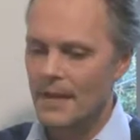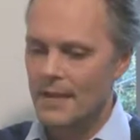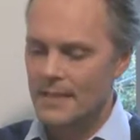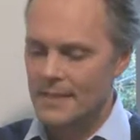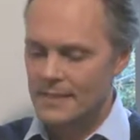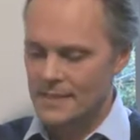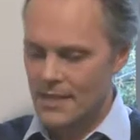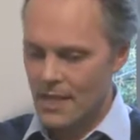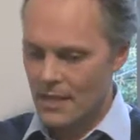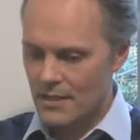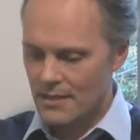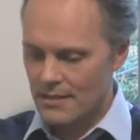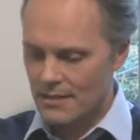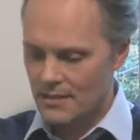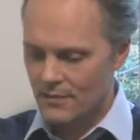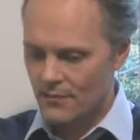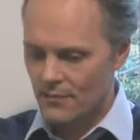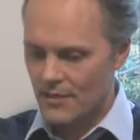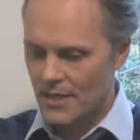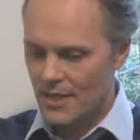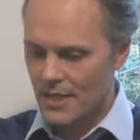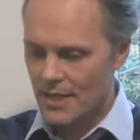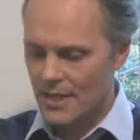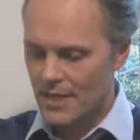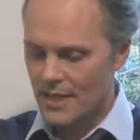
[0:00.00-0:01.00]
Cells
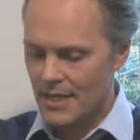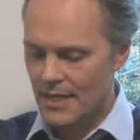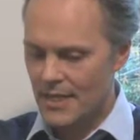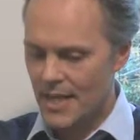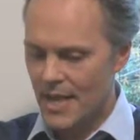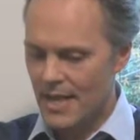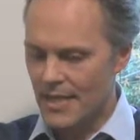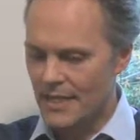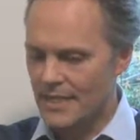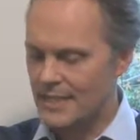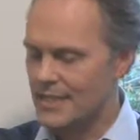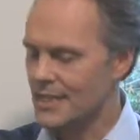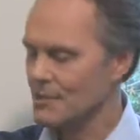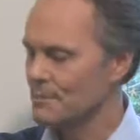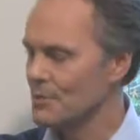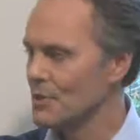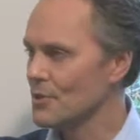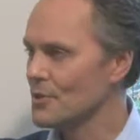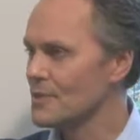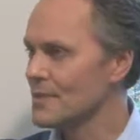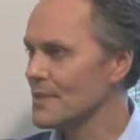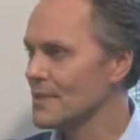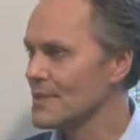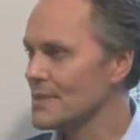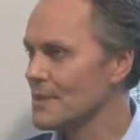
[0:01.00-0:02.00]
of the innate
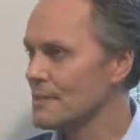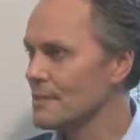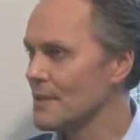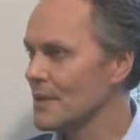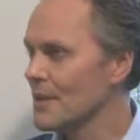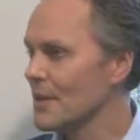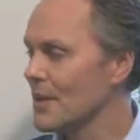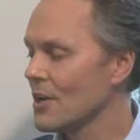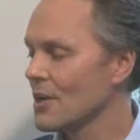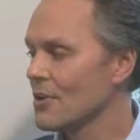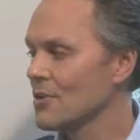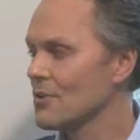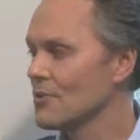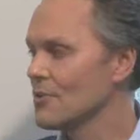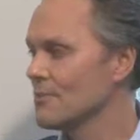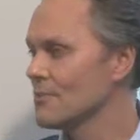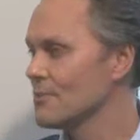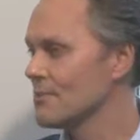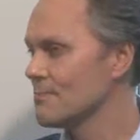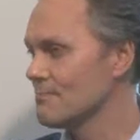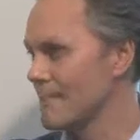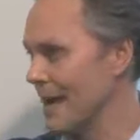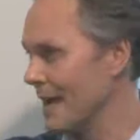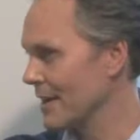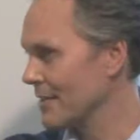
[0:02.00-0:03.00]
immune system
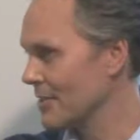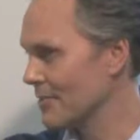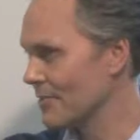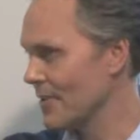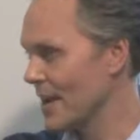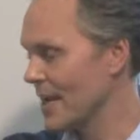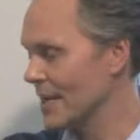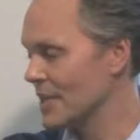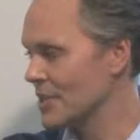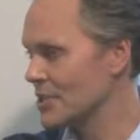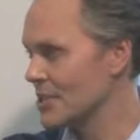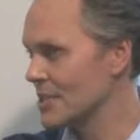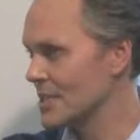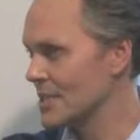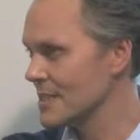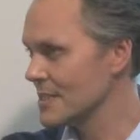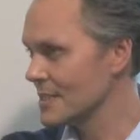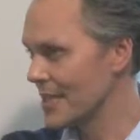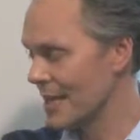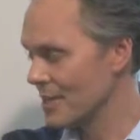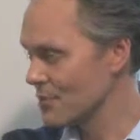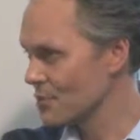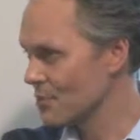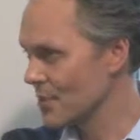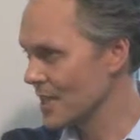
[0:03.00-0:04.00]
include macrophages,
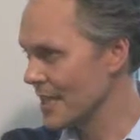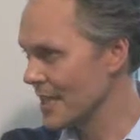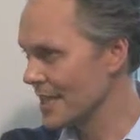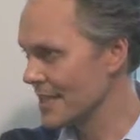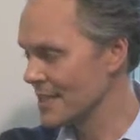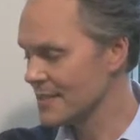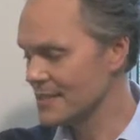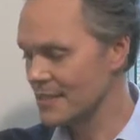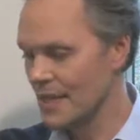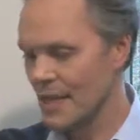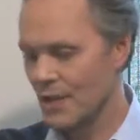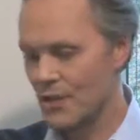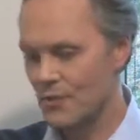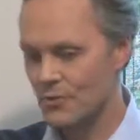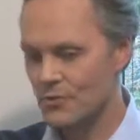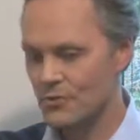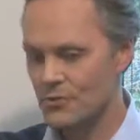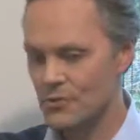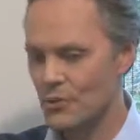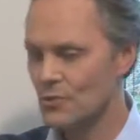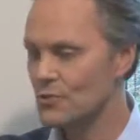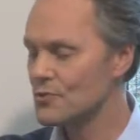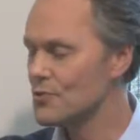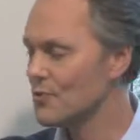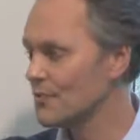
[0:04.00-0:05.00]
natural killer cells,
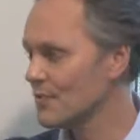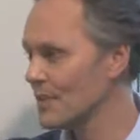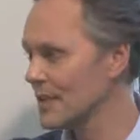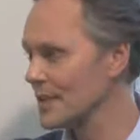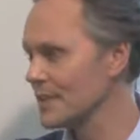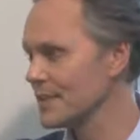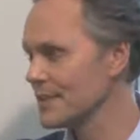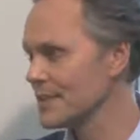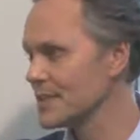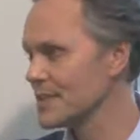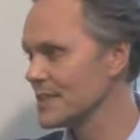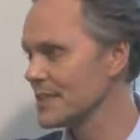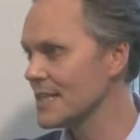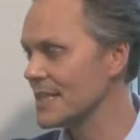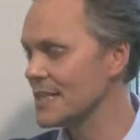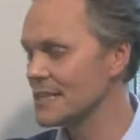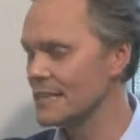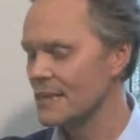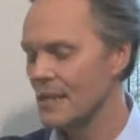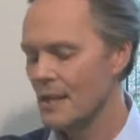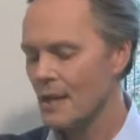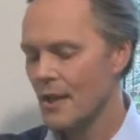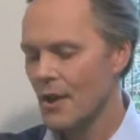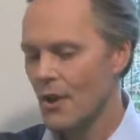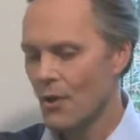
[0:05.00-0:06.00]
neutrophils, and
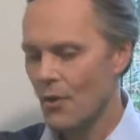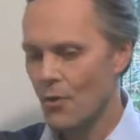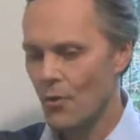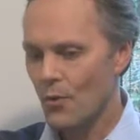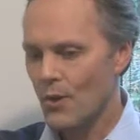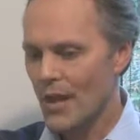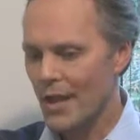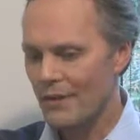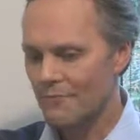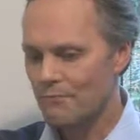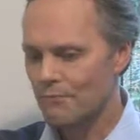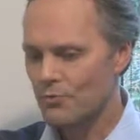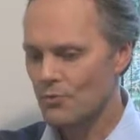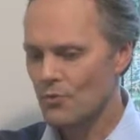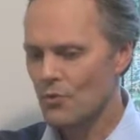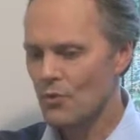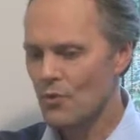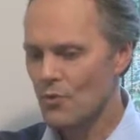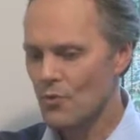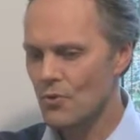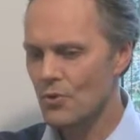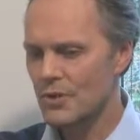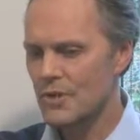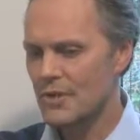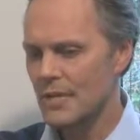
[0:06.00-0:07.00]
these all have
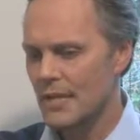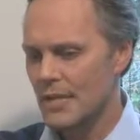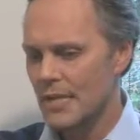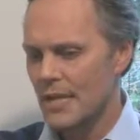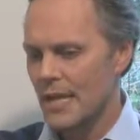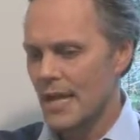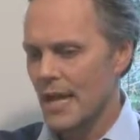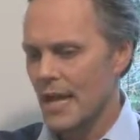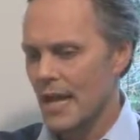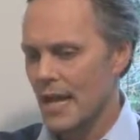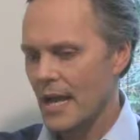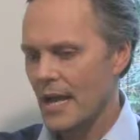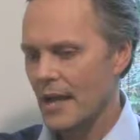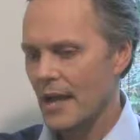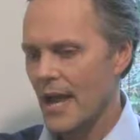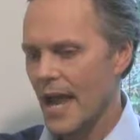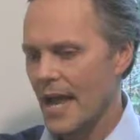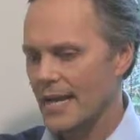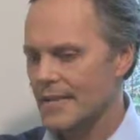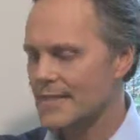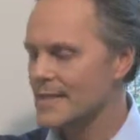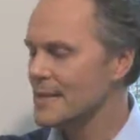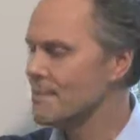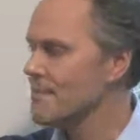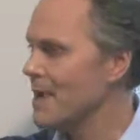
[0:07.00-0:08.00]
broad
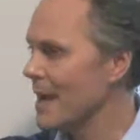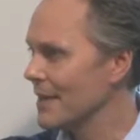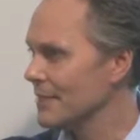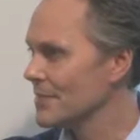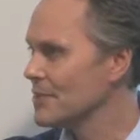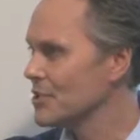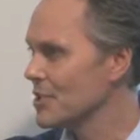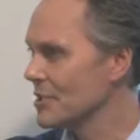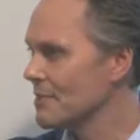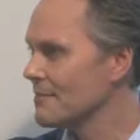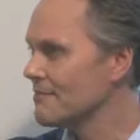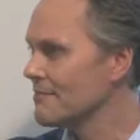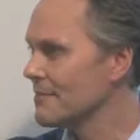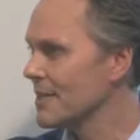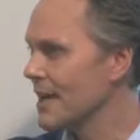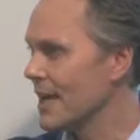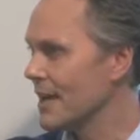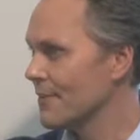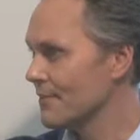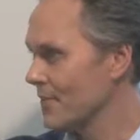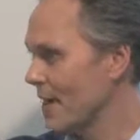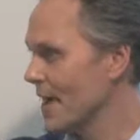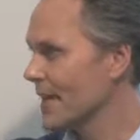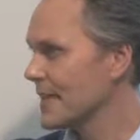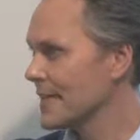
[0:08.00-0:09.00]
anti-pathogen
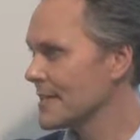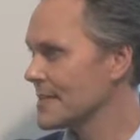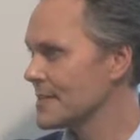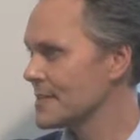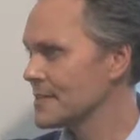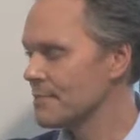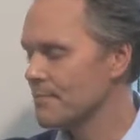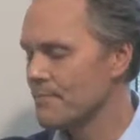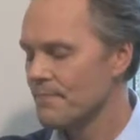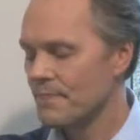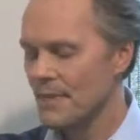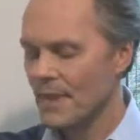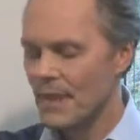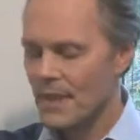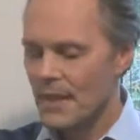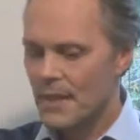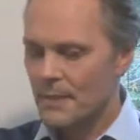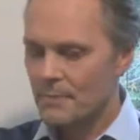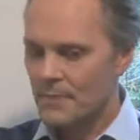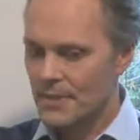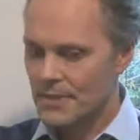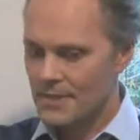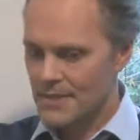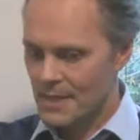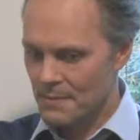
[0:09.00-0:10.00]
effects.
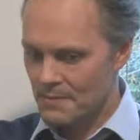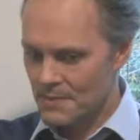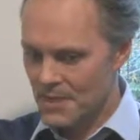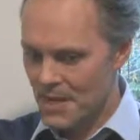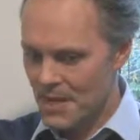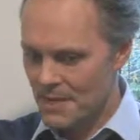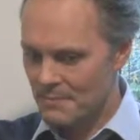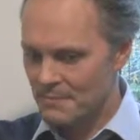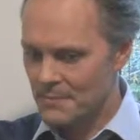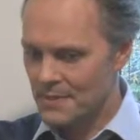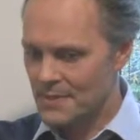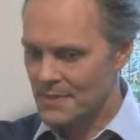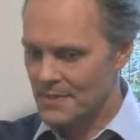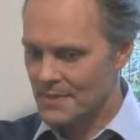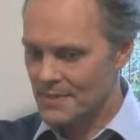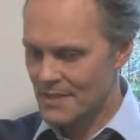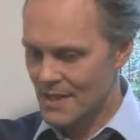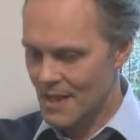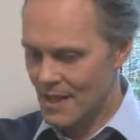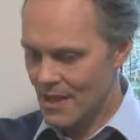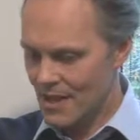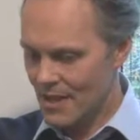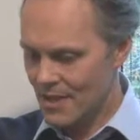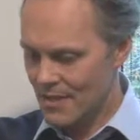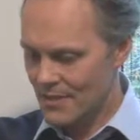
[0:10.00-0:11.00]
But sometimes
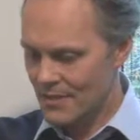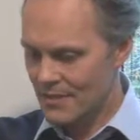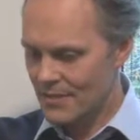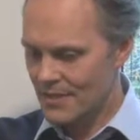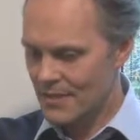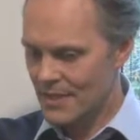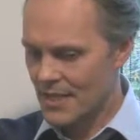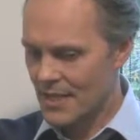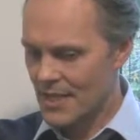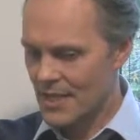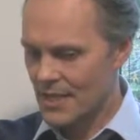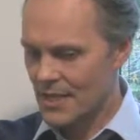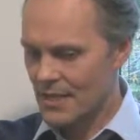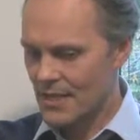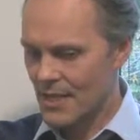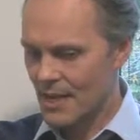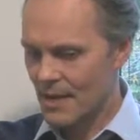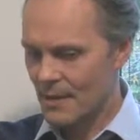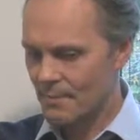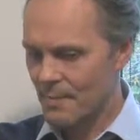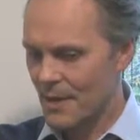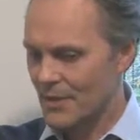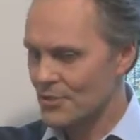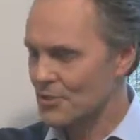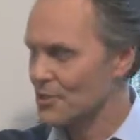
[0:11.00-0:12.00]
the
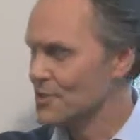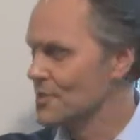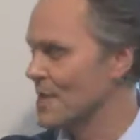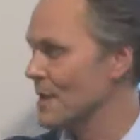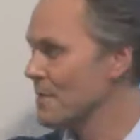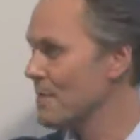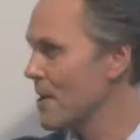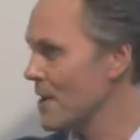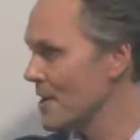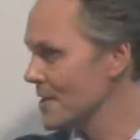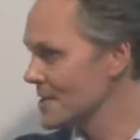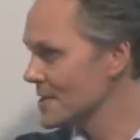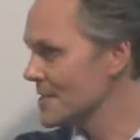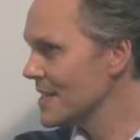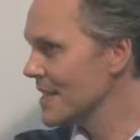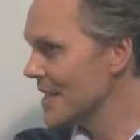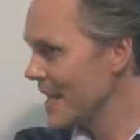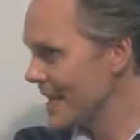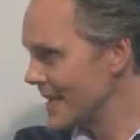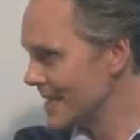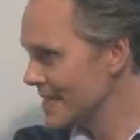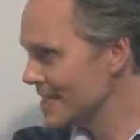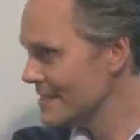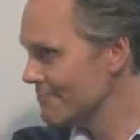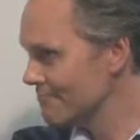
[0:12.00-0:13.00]
pathogens get past the
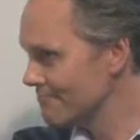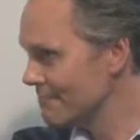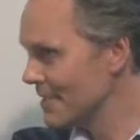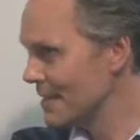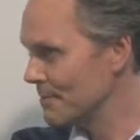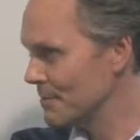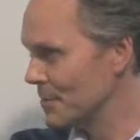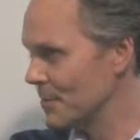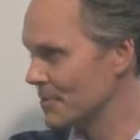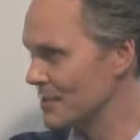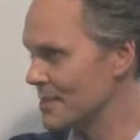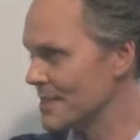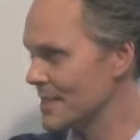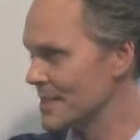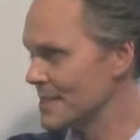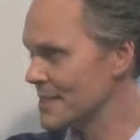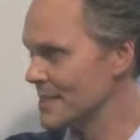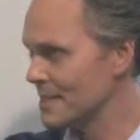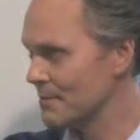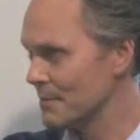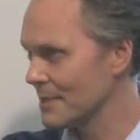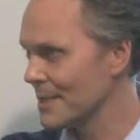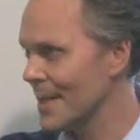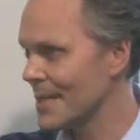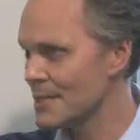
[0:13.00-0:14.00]
innate immune
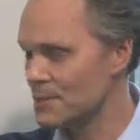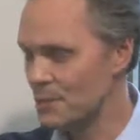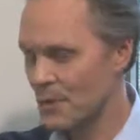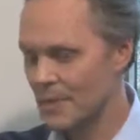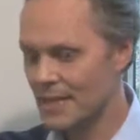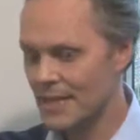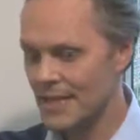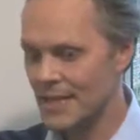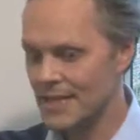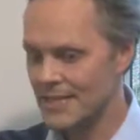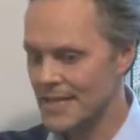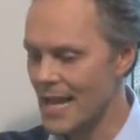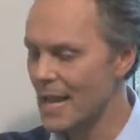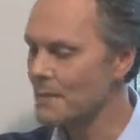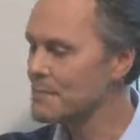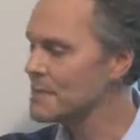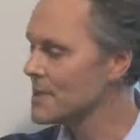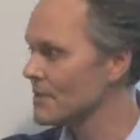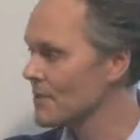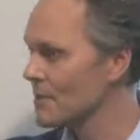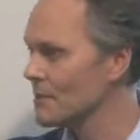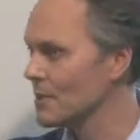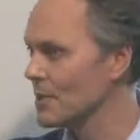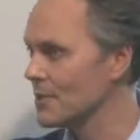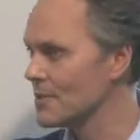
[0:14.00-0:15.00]
system, and that's when the
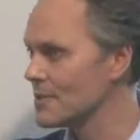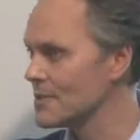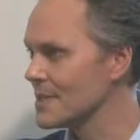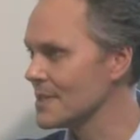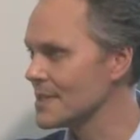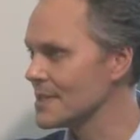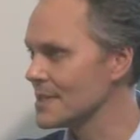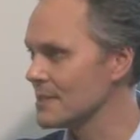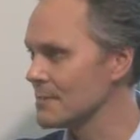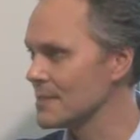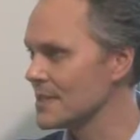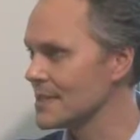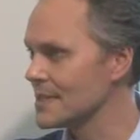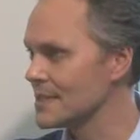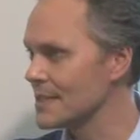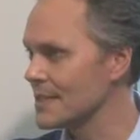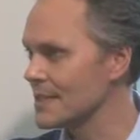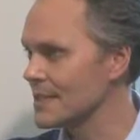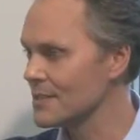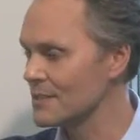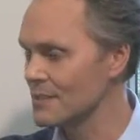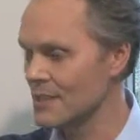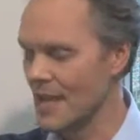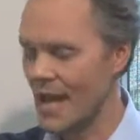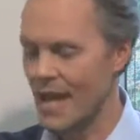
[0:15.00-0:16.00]
adaptive immune system
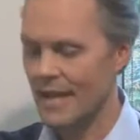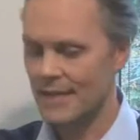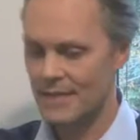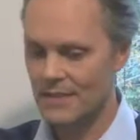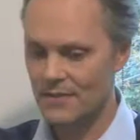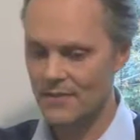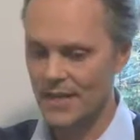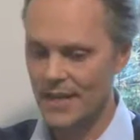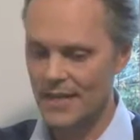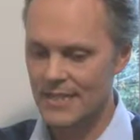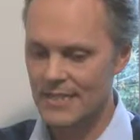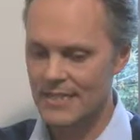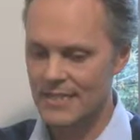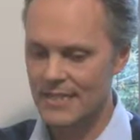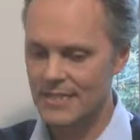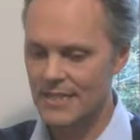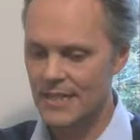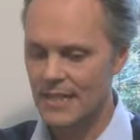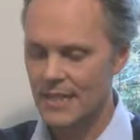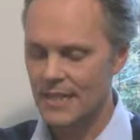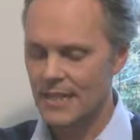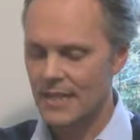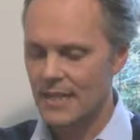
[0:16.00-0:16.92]
is activated.